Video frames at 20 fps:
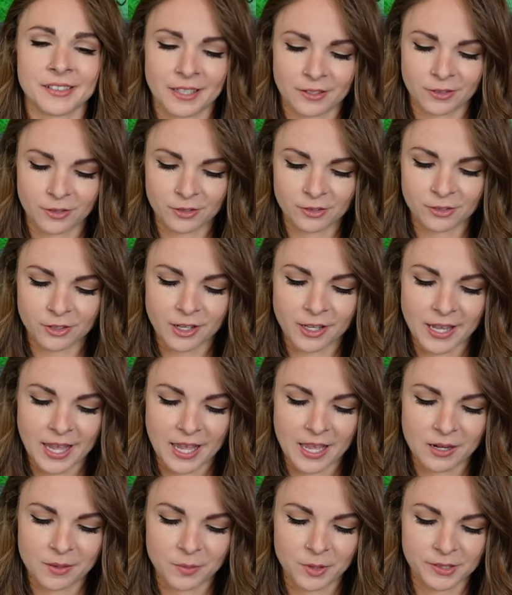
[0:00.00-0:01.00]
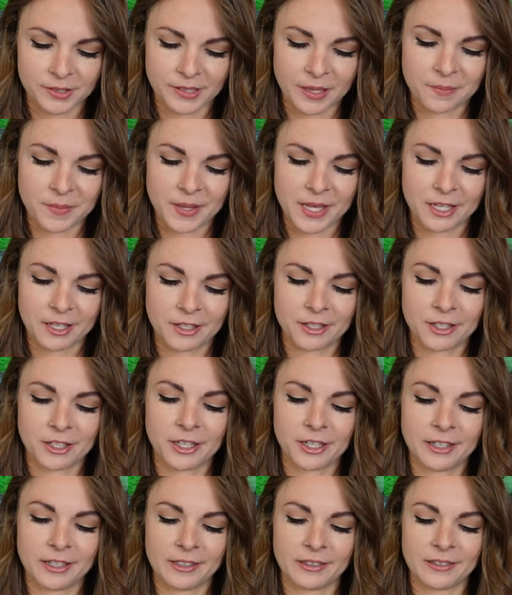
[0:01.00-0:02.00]
Like those are all animals that make
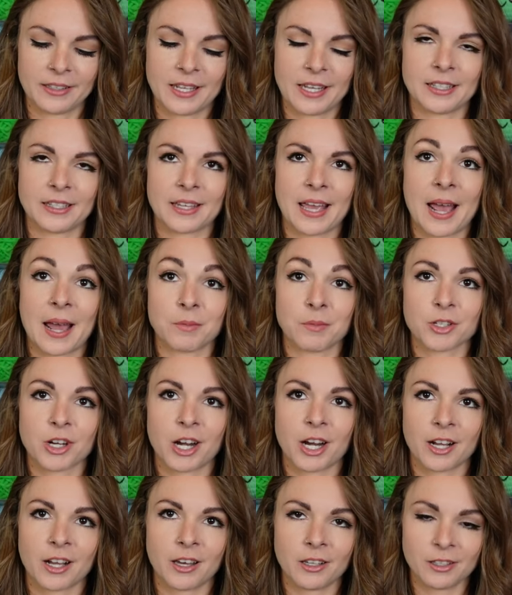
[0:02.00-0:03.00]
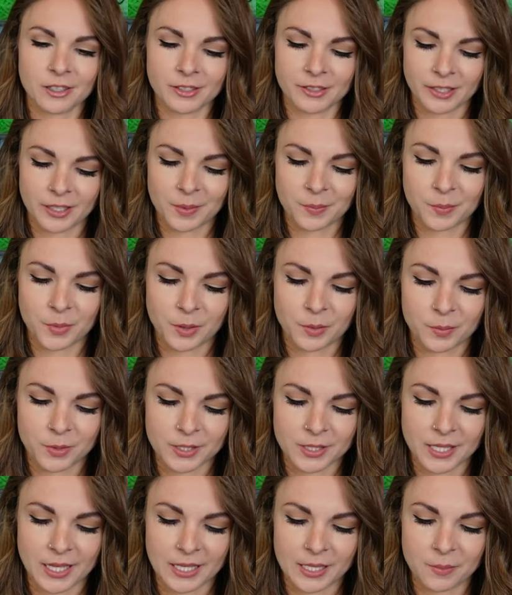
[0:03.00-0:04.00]
good like abstract colors. Like a purple
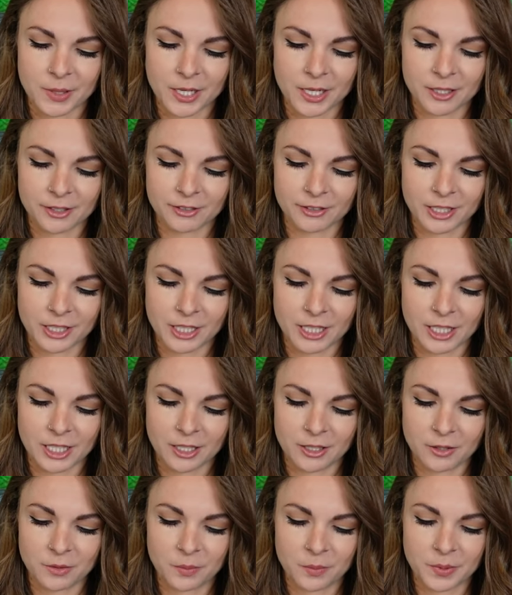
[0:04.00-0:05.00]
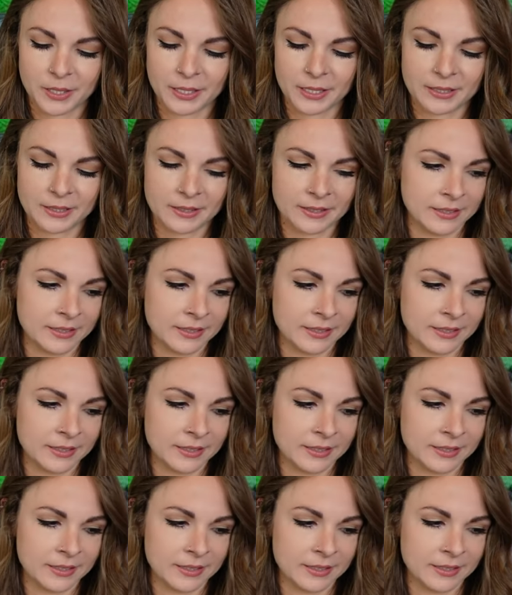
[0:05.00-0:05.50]
teddy bear is really cute, but